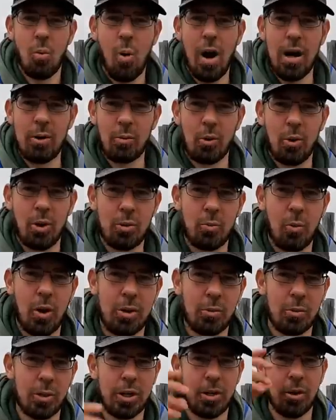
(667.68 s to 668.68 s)
one rod,
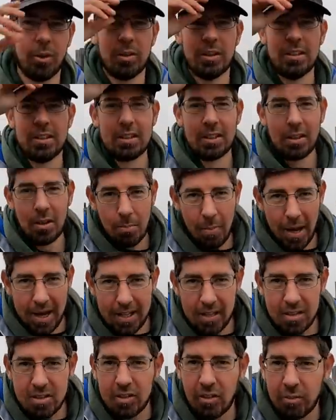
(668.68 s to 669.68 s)
one reel,
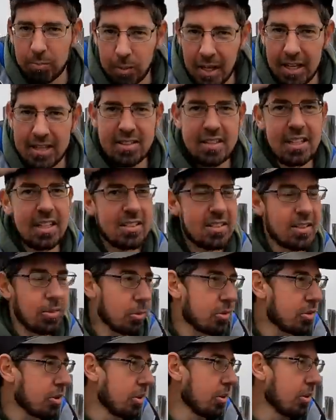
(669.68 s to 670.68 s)
packet of soft plastic
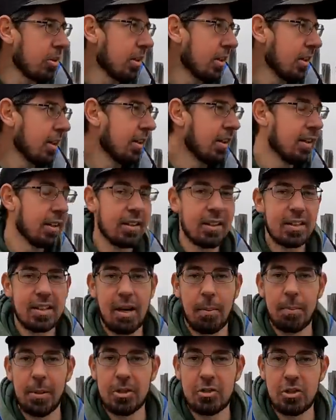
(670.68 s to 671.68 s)
still two,
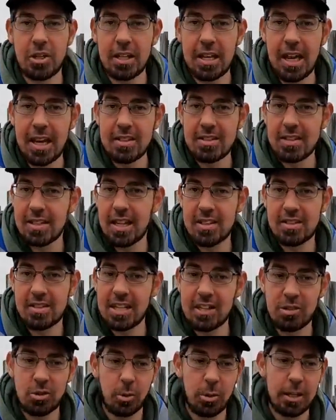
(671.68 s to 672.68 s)
a couple of jig heads and that's
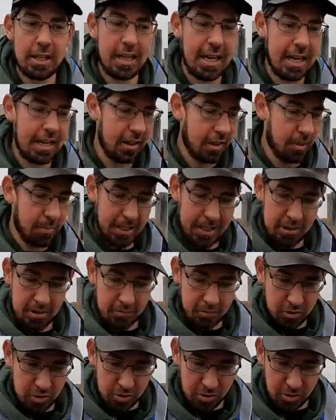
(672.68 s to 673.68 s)
it, it's all you need. And it
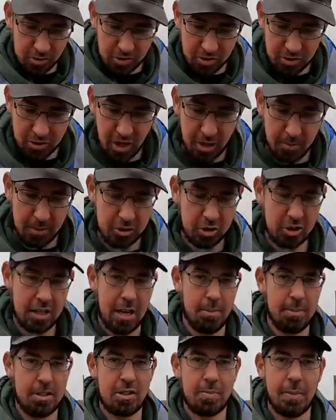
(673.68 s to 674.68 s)
means you've just got so much
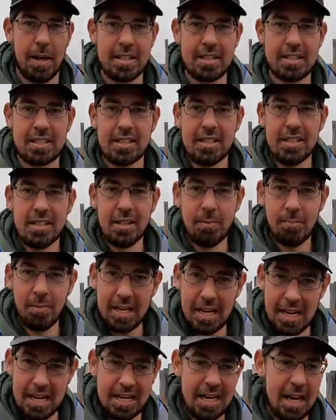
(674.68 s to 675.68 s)
cabin space.
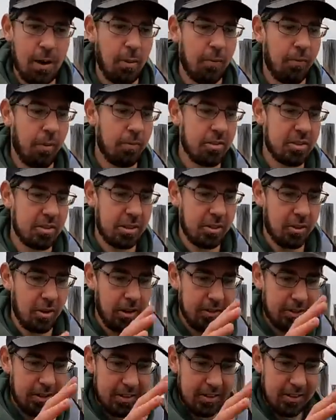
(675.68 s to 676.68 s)
But here now we've obviously
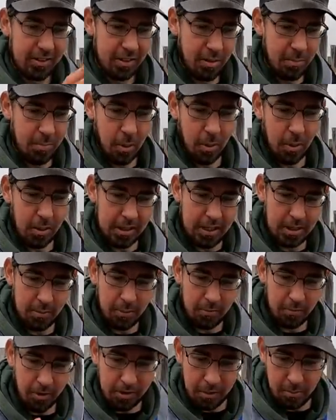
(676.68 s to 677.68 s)
got the burley,
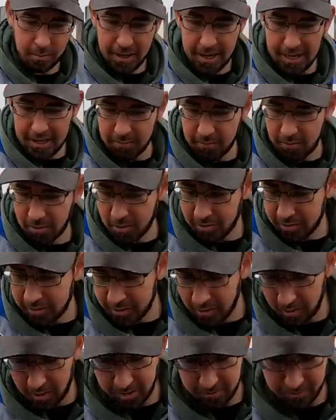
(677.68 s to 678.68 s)
we've got the bait, we've got
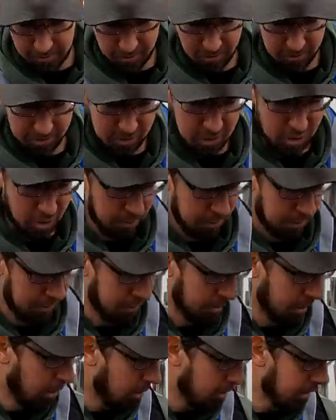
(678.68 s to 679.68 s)
the knife, we've got the
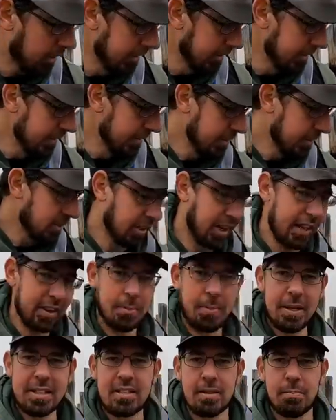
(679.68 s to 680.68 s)
chopping block, got
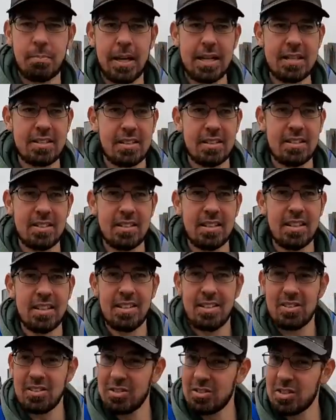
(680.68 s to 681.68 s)
other bits and pieces.
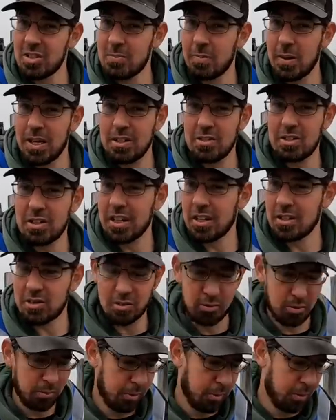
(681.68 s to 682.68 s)
it just means you got to
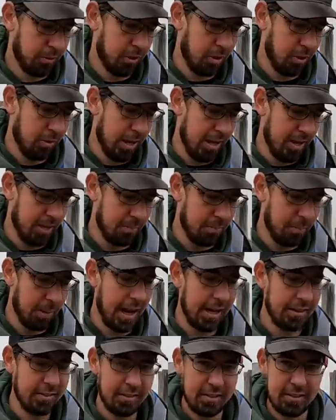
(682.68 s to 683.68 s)
sort of maneuver around,
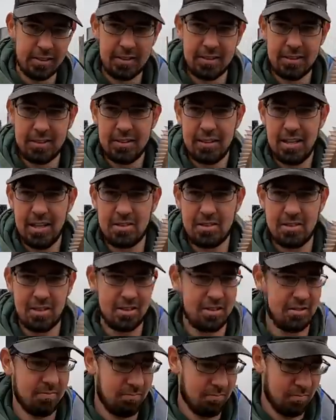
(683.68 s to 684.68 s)
but it's
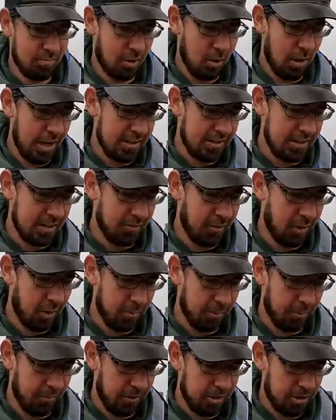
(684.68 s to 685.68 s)
just crazy the
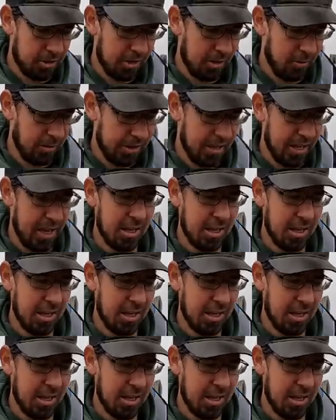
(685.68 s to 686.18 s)
volume of fish that we're